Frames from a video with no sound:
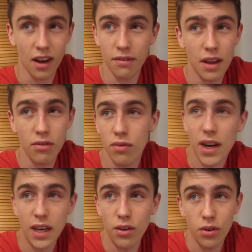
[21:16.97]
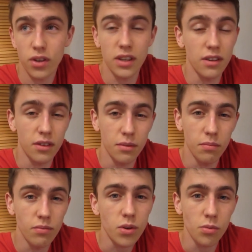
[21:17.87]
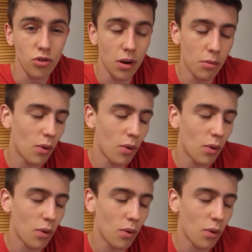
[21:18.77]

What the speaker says: I've never really looked at the subscriber.